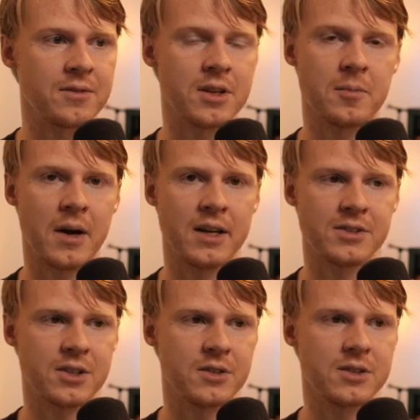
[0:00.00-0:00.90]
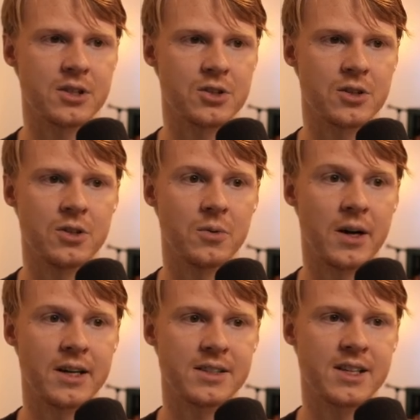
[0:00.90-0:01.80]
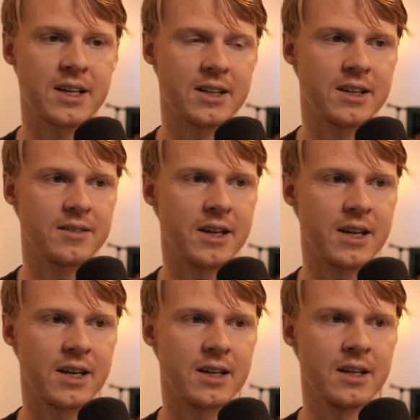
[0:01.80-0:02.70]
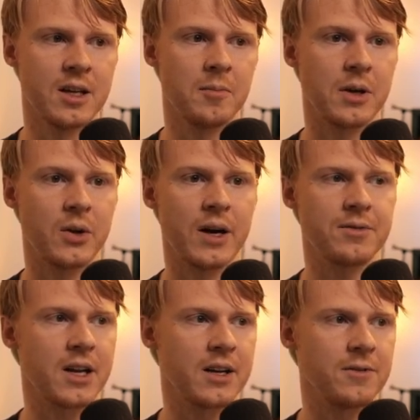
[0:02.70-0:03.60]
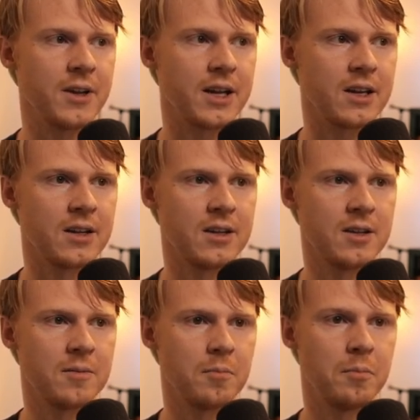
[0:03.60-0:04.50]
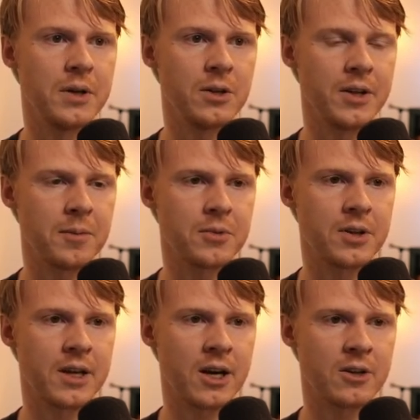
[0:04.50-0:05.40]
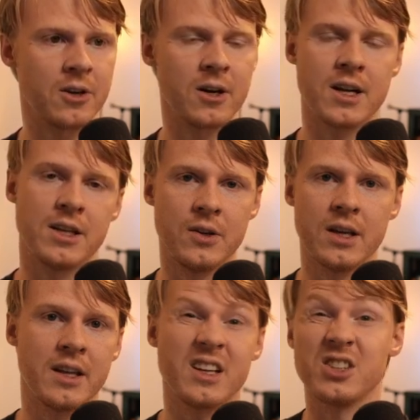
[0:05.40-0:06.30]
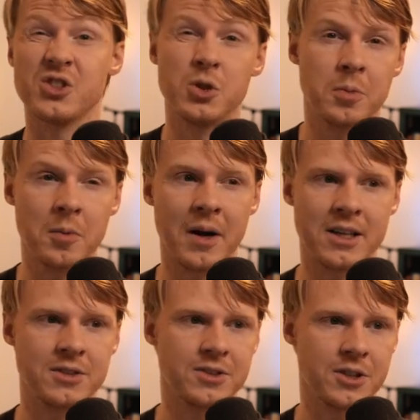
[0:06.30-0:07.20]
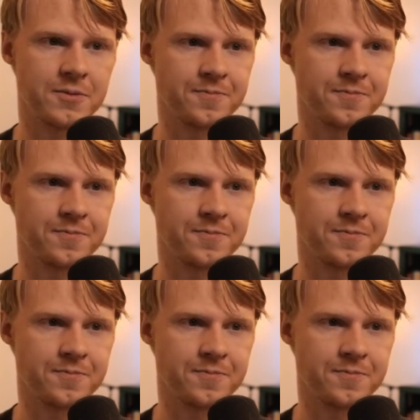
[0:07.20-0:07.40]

than milestones, and I'll show you why in a second. But you have to kind of like build up to the character arc, and you get like a super milestone.